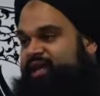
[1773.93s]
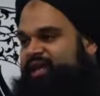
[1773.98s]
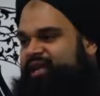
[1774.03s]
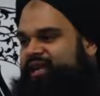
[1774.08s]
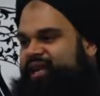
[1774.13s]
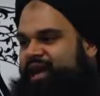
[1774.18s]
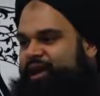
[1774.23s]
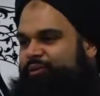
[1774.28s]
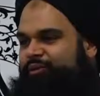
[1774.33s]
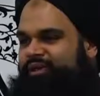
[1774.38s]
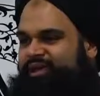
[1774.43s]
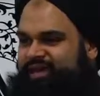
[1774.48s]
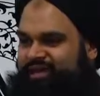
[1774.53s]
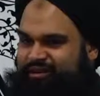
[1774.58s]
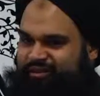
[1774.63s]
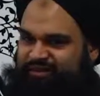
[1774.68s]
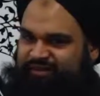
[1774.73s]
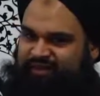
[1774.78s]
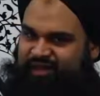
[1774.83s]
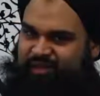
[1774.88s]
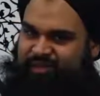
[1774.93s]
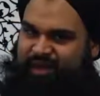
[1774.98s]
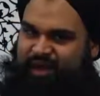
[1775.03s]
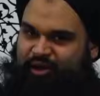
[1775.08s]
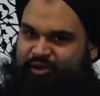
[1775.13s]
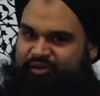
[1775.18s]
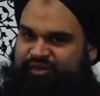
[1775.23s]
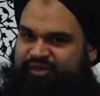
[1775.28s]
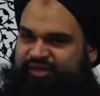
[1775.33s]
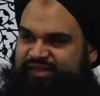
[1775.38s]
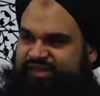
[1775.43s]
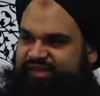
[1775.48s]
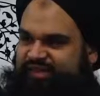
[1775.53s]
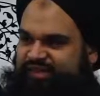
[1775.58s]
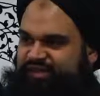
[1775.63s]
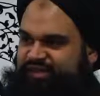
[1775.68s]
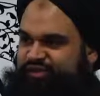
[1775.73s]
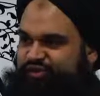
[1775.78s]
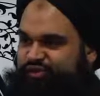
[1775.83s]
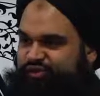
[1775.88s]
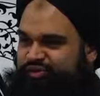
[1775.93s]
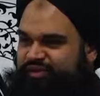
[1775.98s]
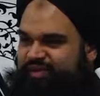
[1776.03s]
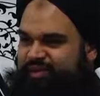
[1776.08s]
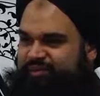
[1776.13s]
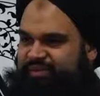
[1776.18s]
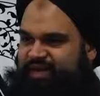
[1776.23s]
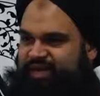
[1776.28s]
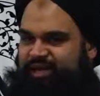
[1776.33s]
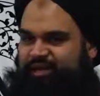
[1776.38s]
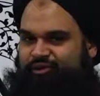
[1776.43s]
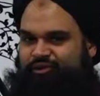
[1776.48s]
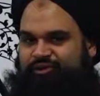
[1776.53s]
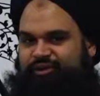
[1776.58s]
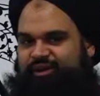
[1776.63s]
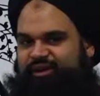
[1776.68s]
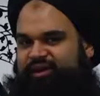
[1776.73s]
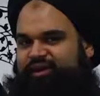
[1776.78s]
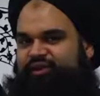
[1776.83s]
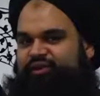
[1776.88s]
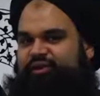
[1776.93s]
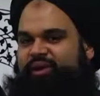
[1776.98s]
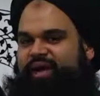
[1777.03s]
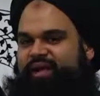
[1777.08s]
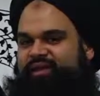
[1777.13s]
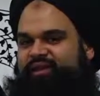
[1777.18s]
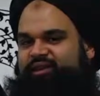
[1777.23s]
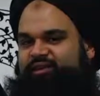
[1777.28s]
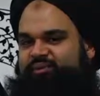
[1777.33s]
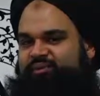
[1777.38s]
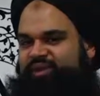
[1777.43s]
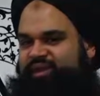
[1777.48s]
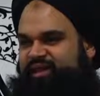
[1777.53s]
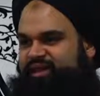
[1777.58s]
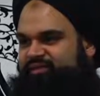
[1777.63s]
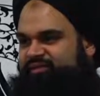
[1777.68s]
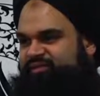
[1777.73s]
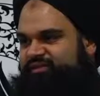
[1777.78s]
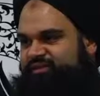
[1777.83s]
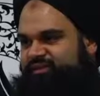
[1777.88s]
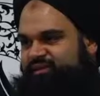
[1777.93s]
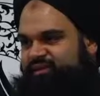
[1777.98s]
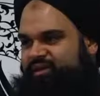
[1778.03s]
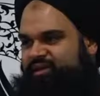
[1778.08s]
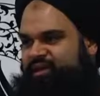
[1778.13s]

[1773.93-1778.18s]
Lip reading: Now we need to somehow do something in order to correct their beliefs,